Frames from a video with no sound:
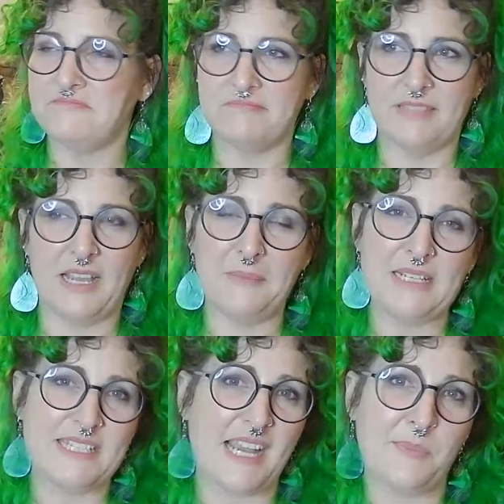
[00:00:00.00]
not my
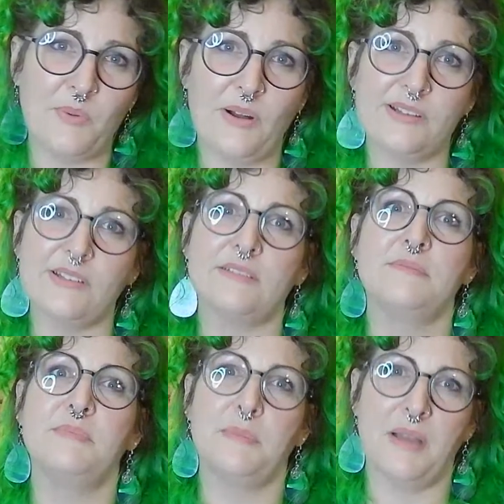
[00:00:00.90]
tap water,
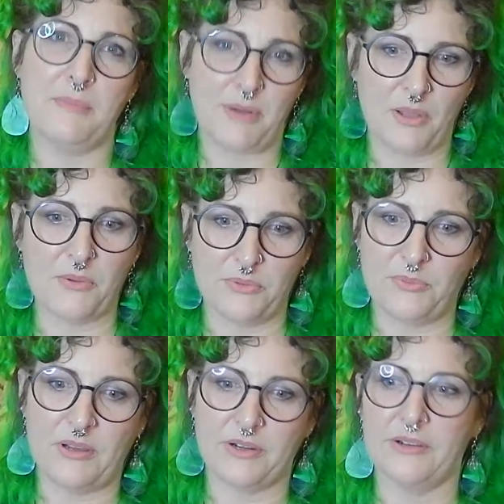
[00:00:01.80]
but my bottled
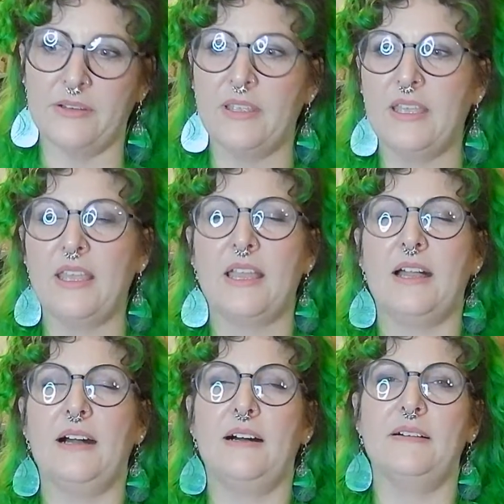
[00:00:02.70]
water
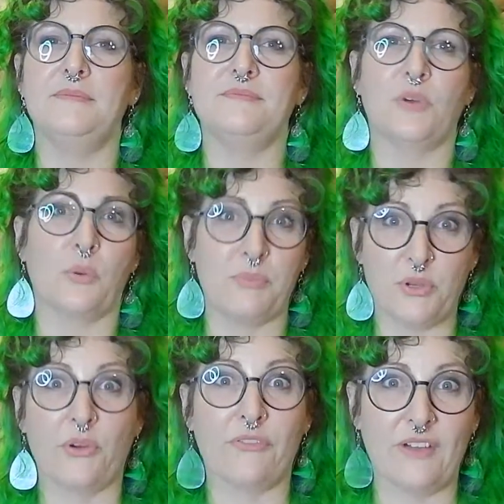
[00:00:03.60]
or
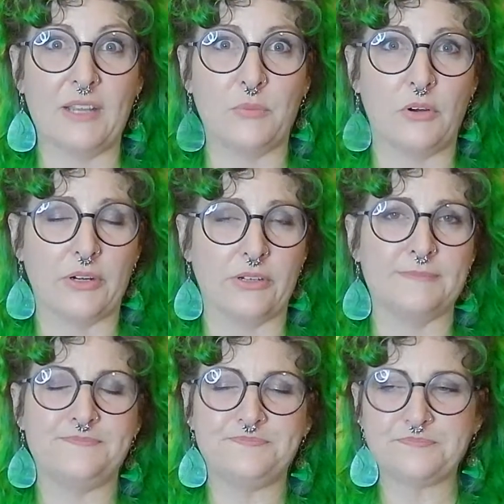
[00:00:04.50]
purified water.
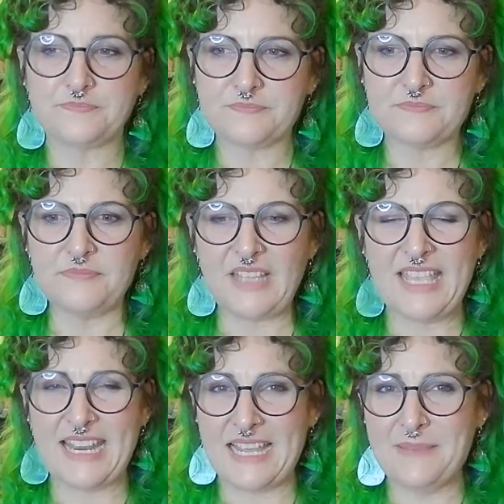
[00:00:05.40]

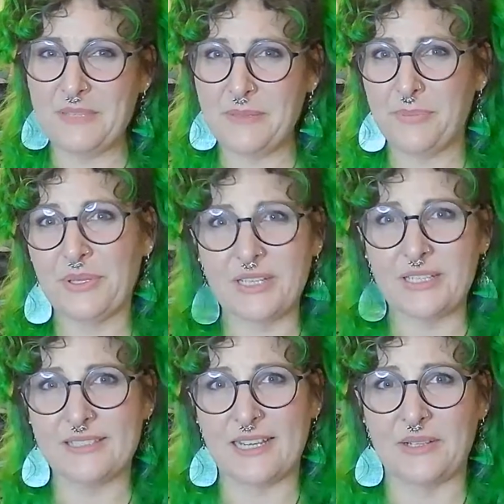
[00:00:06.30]
And I am going to put
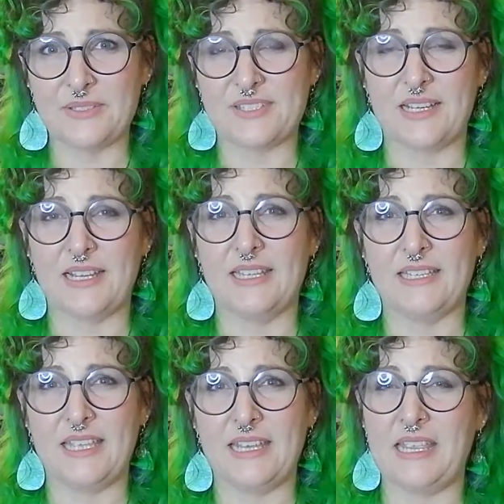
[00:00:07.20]
it outside
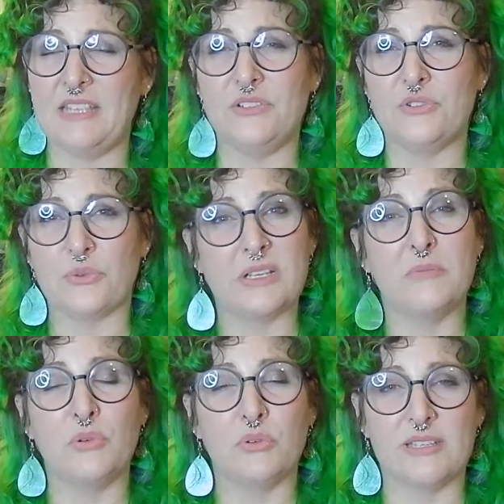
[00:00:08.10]
in a
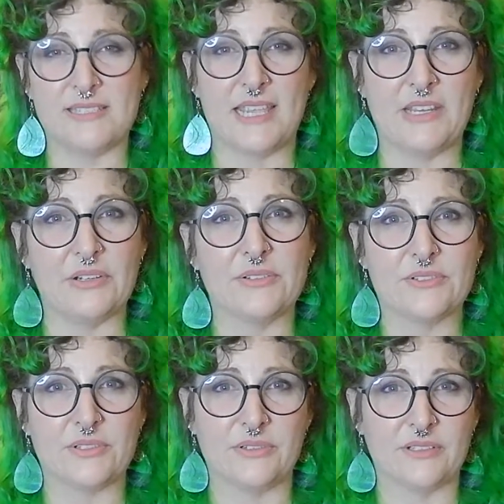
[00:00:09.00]
drinkable container.
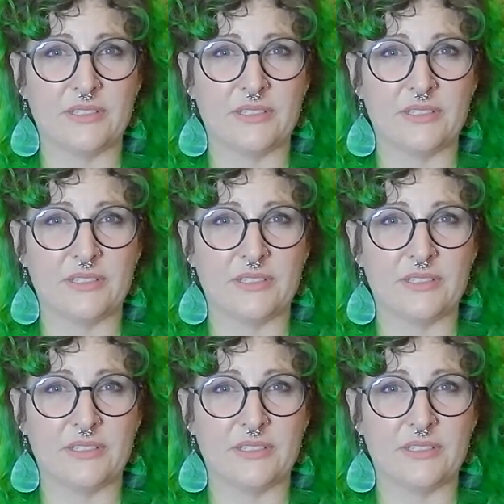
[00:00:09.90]
So a